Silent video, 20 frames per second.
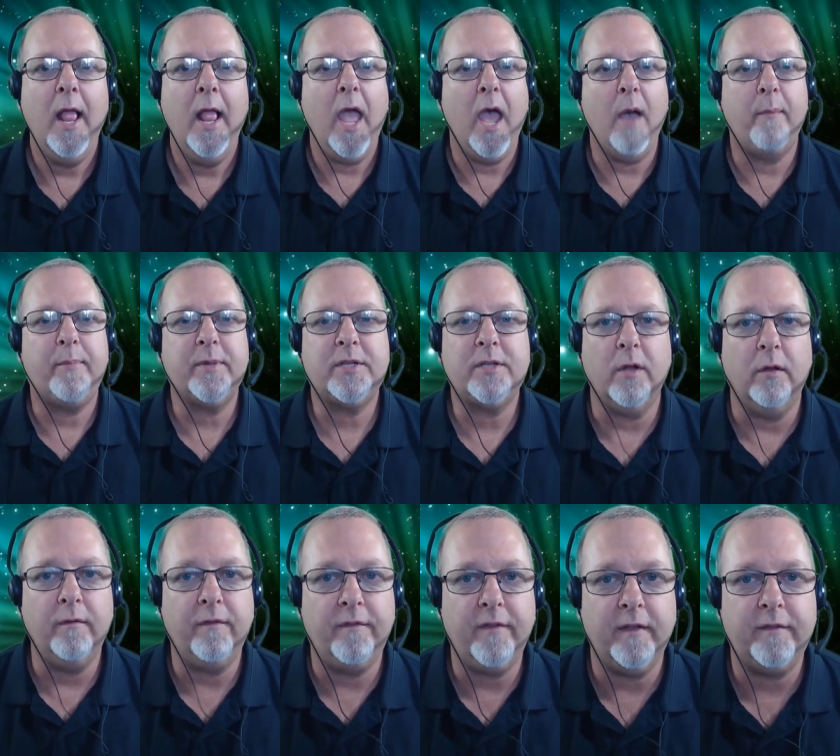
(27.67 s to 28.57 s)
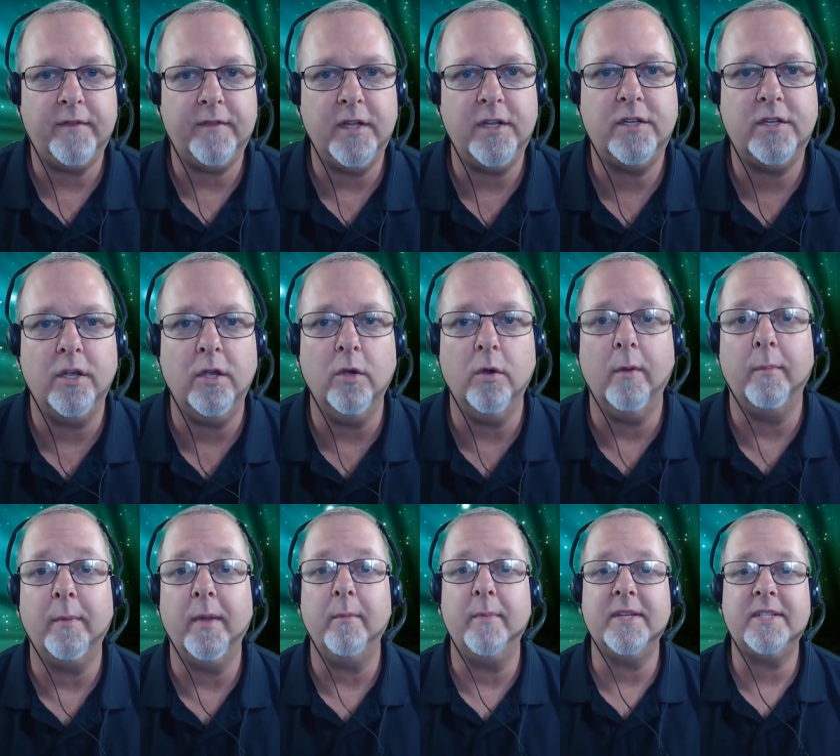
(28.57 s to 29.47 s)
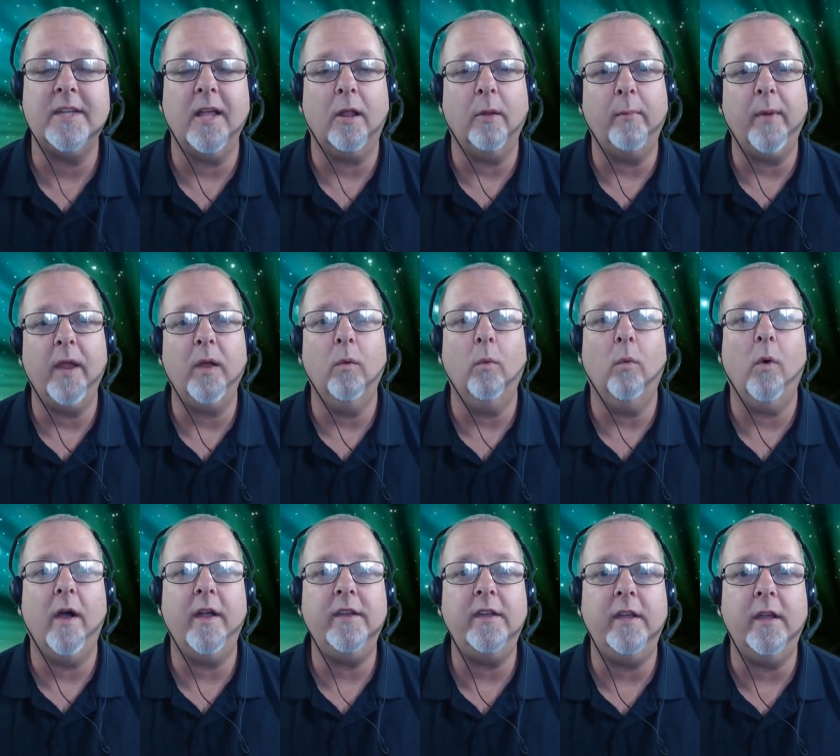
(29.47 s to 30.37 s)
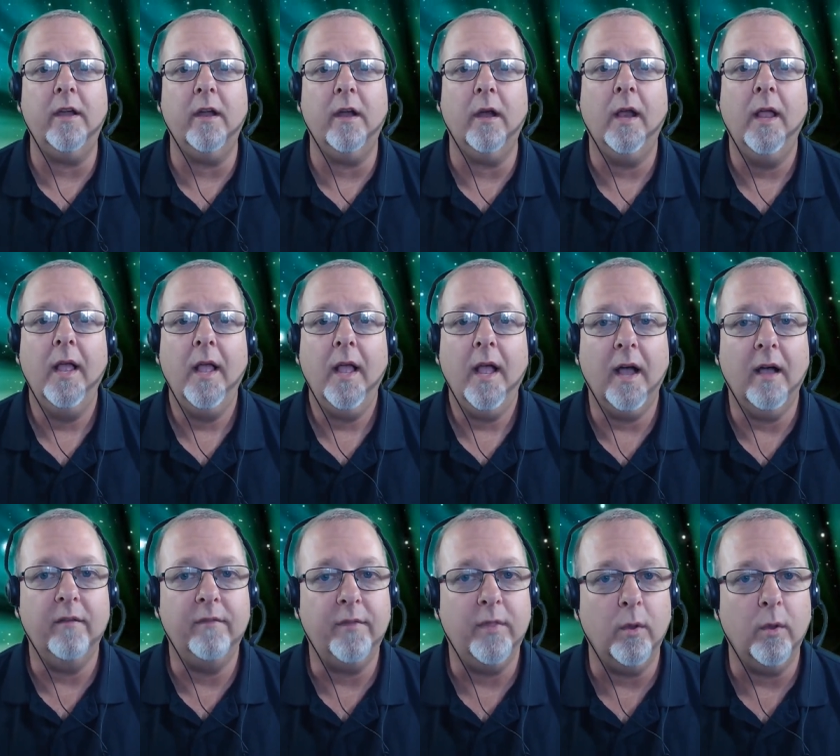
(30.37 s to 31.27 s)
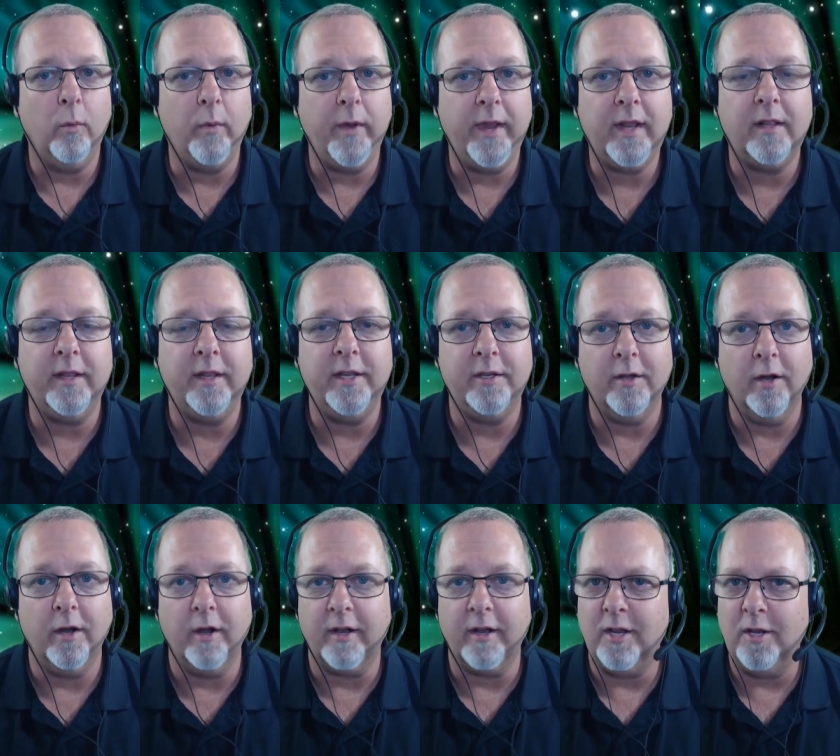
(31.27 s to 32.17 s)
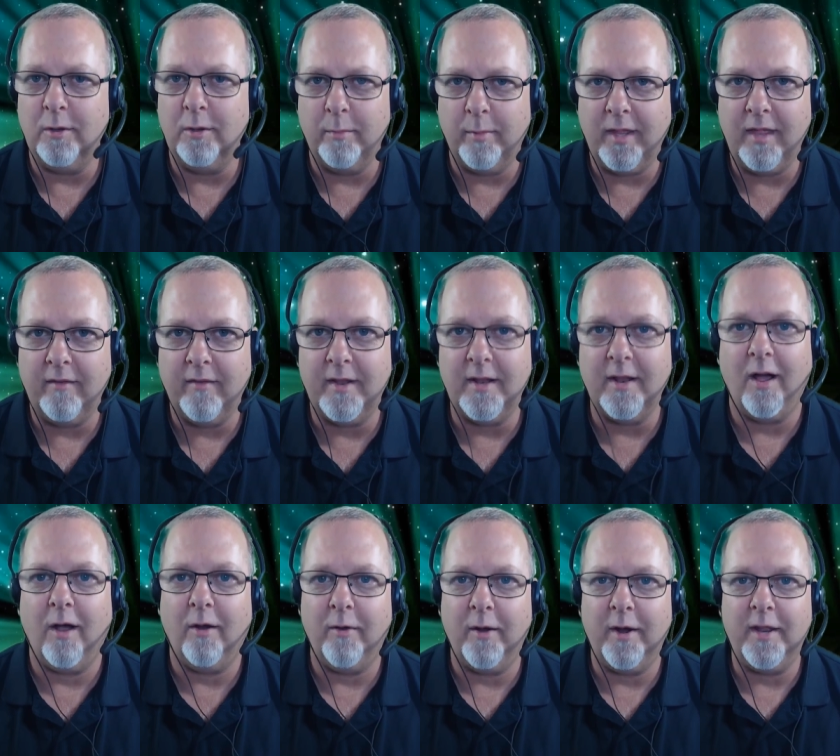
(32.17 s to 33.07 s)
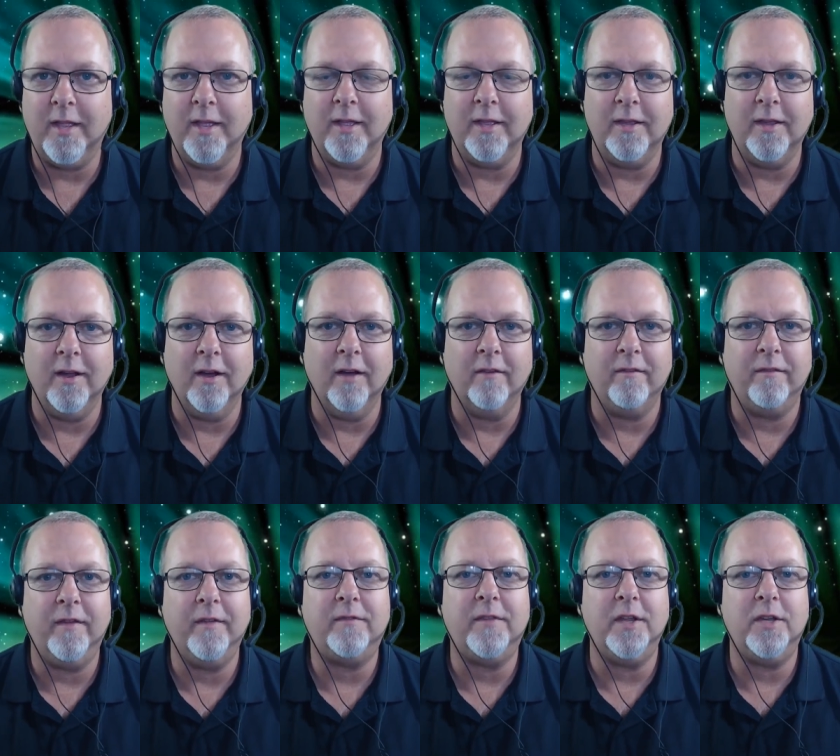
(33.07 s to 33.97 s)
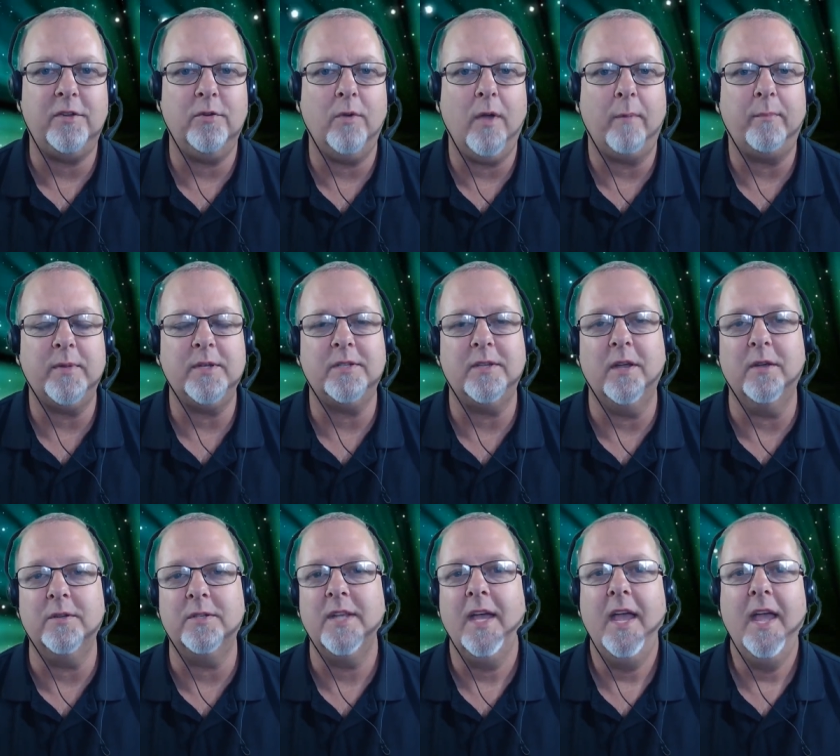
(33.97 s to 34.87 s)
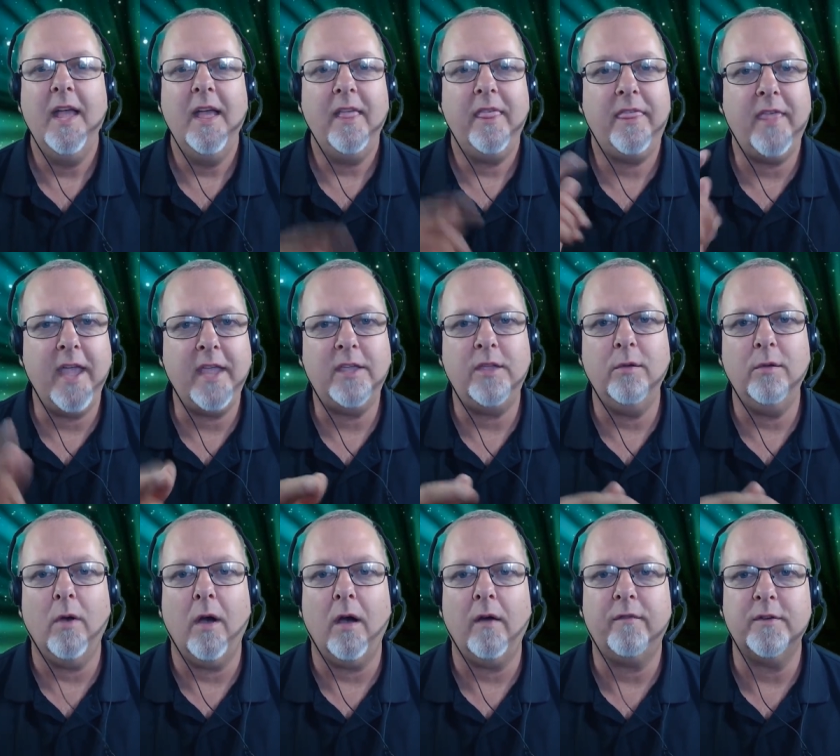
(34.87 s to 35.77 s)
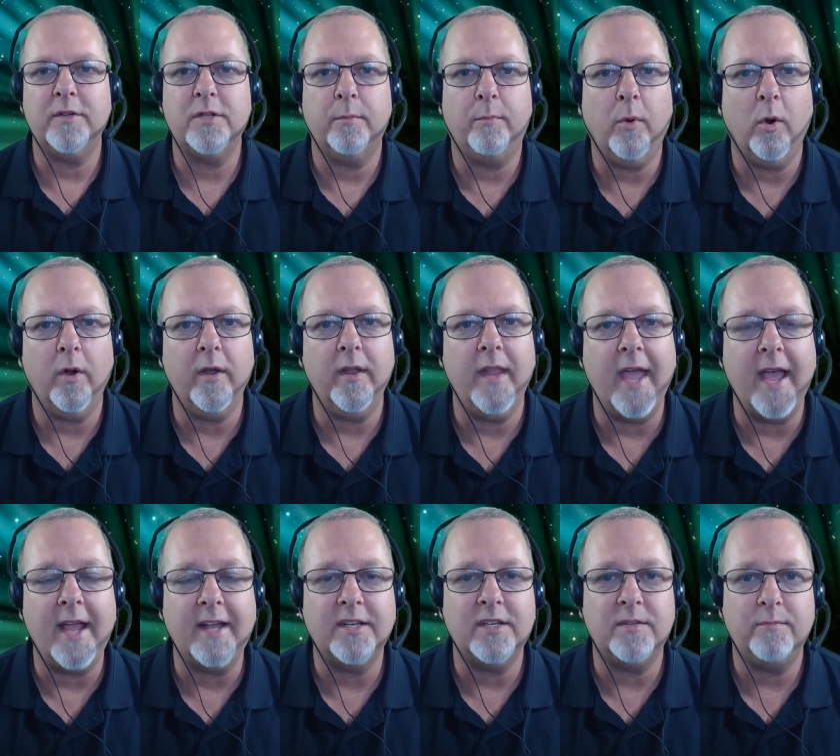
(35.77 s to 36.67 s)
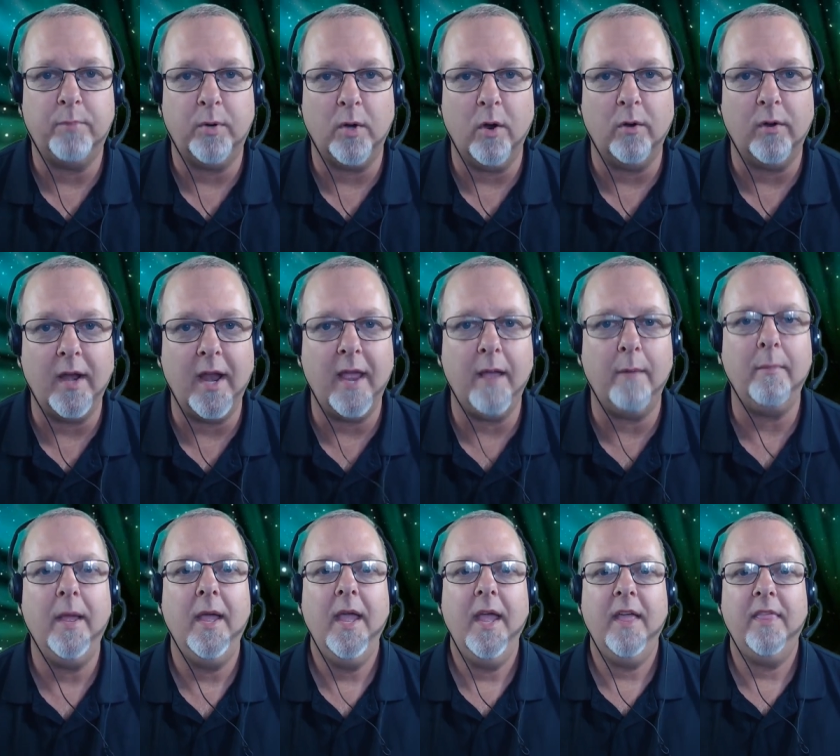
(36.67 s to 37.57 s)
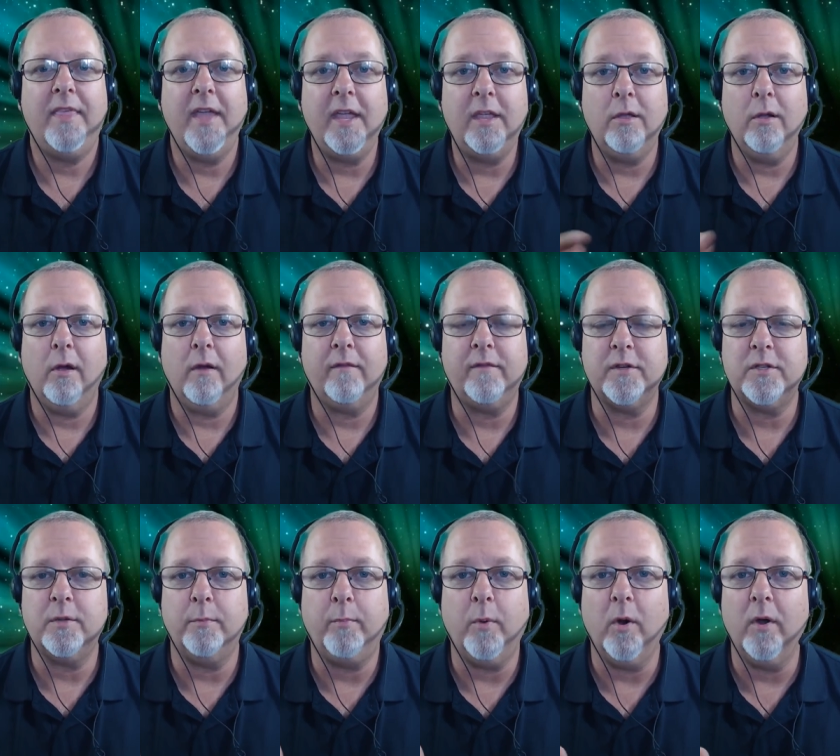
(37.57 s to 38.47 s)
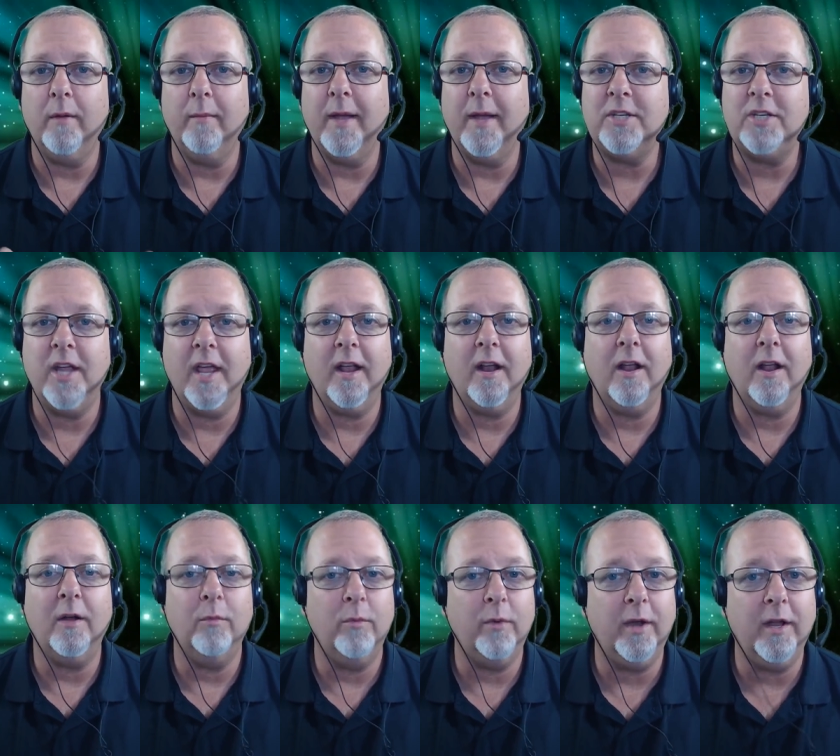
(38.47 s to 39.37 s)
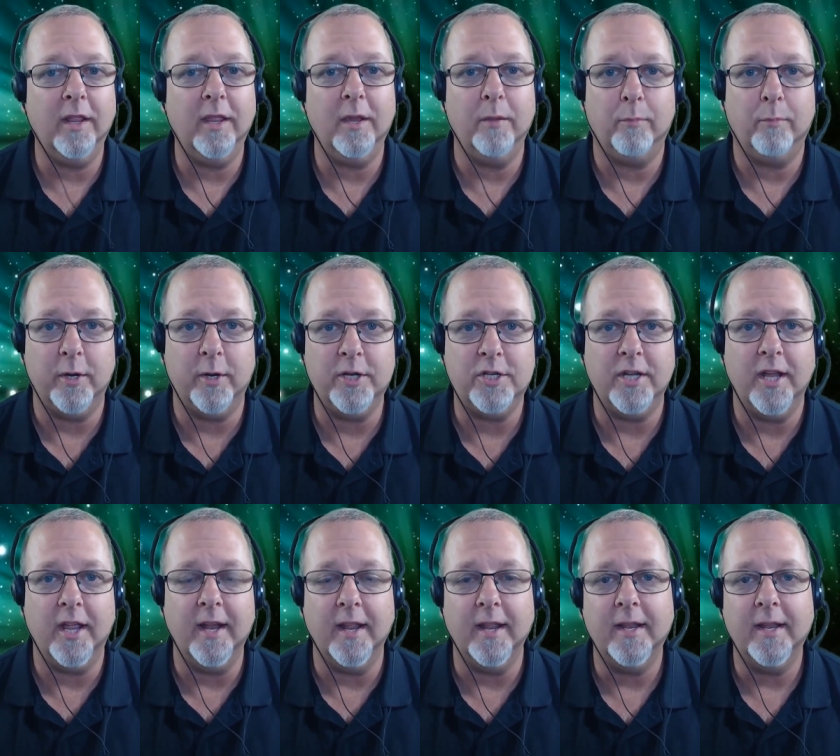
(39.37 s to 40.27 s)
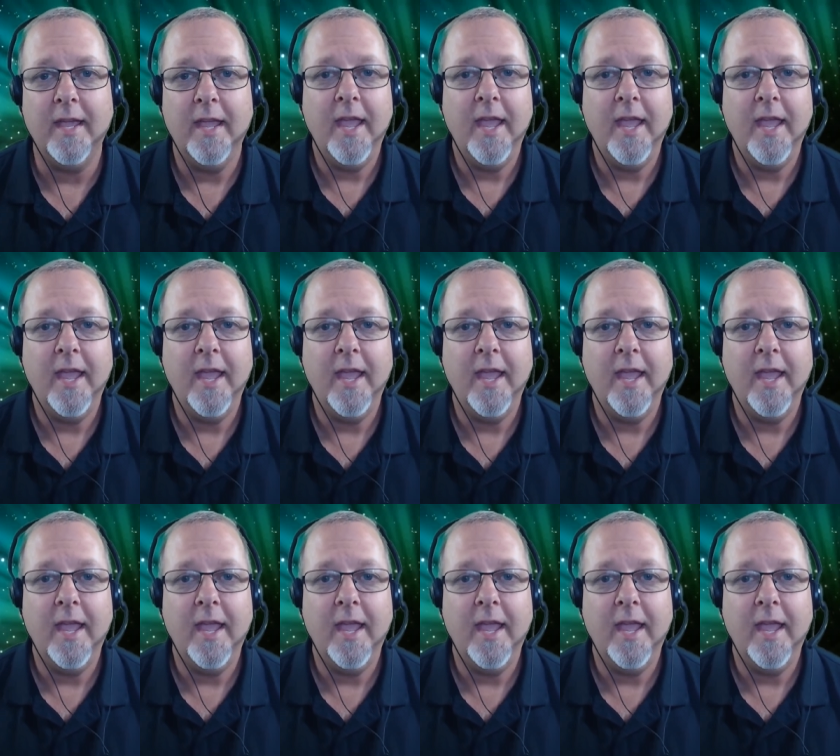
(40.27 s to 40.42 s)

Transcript: episode 52, I'm going to be celebrating 1 year of the Weekly Dirt. Can you believe it? Already a year, 52 episodes. Thank you all for supporting that program. Thank you all for supporting my channel. I really appreciate it.